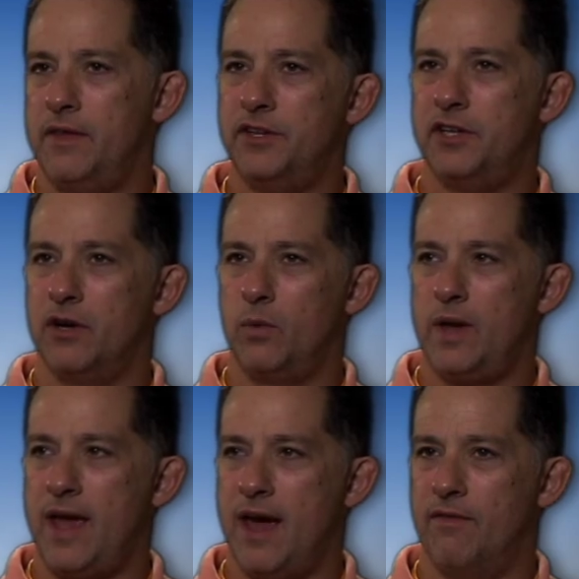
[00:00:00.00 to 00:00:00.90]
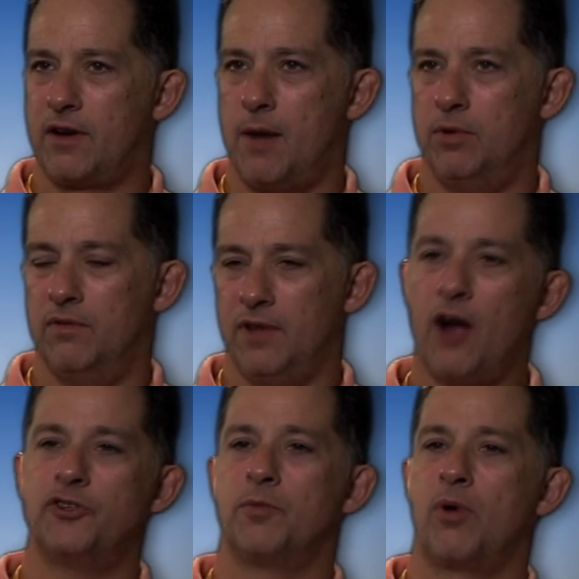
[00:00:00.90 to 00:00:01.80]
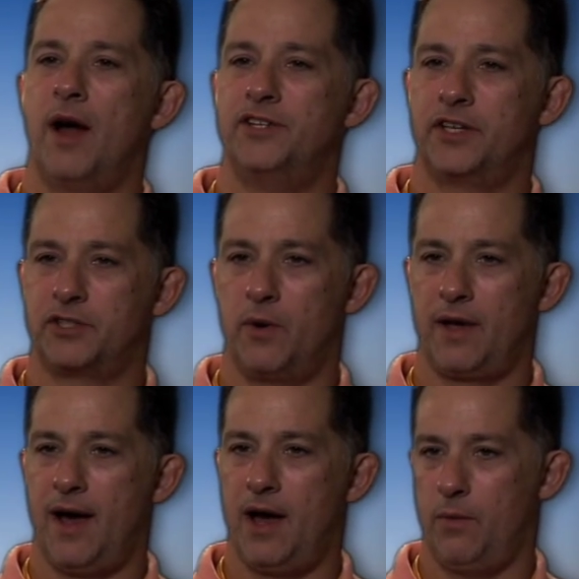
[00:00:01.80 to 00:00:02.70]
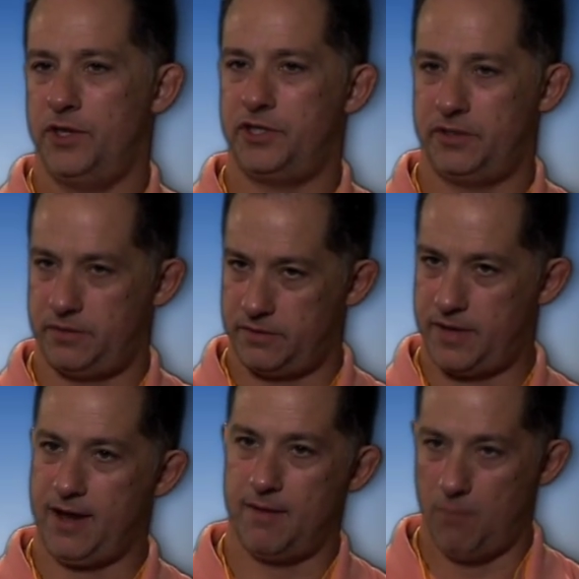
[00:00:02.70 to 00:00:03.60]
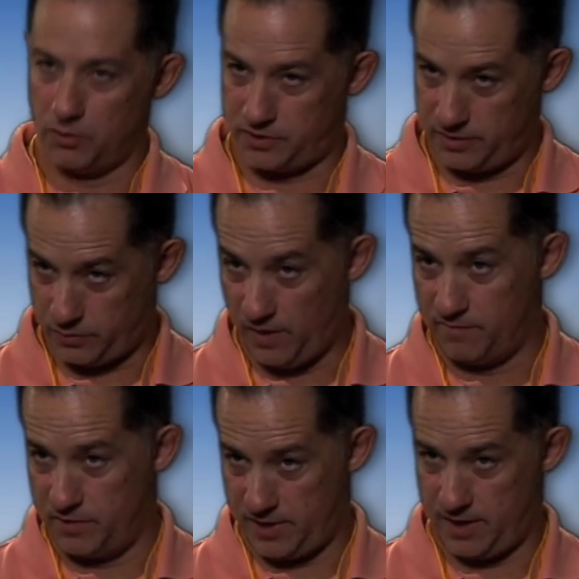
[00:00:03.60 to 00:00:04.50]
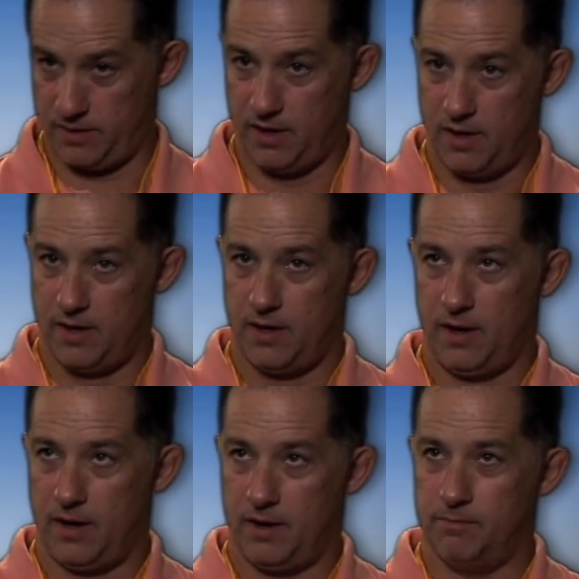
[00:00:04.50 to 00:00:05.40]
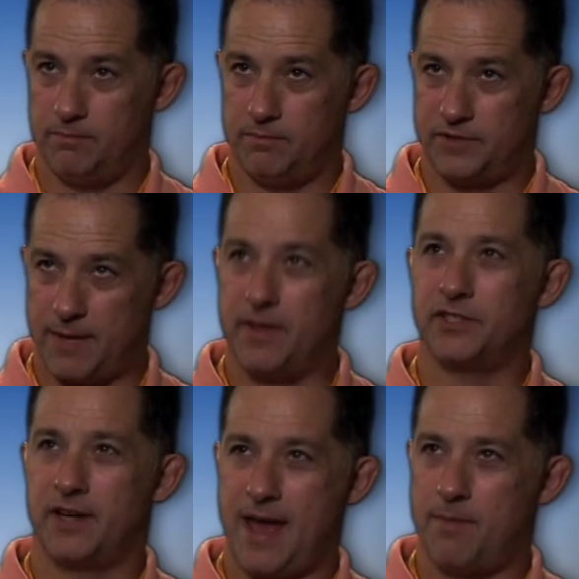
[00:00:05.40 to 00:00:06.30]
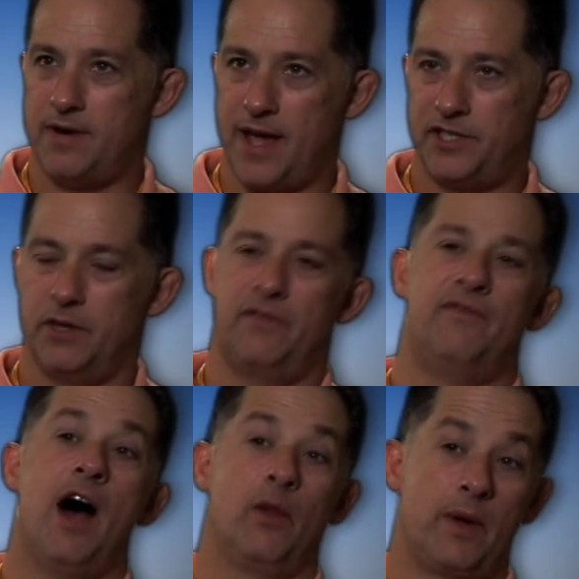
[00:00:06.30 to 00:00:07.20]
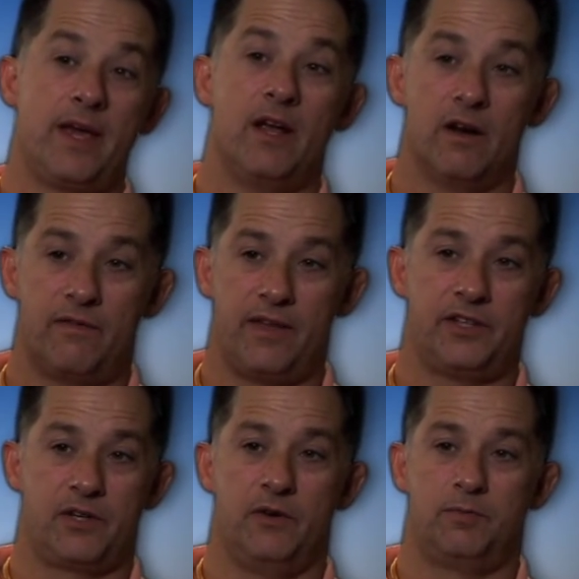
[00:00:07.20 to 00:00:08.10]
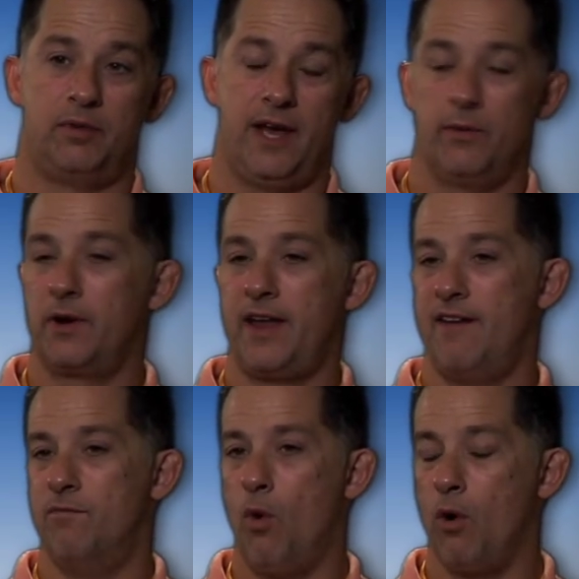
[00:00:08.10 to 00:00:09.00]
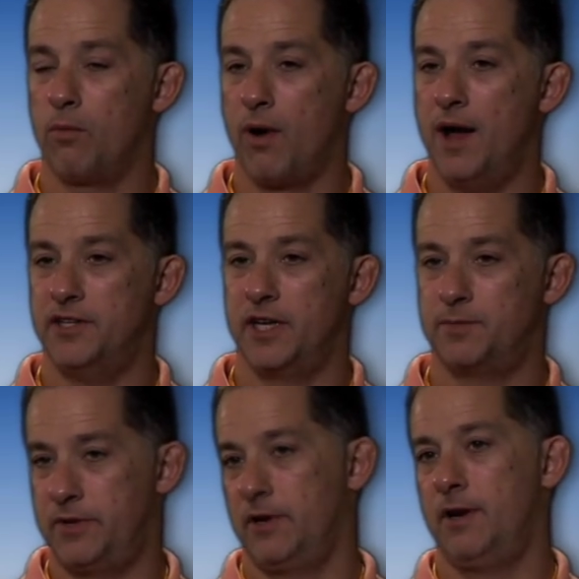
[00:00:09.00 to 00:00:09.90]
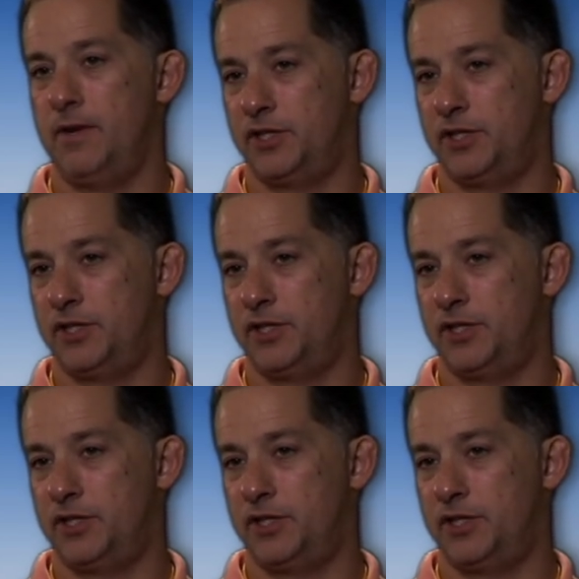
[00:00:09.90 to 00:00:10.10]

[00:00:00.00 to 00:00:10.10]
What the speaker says: This year we have a couple of larger projects going on which take up most of the 12 million. Same thing's going to happen next year. The following year, if things go as planned, we're going to have more projects, but they're going to be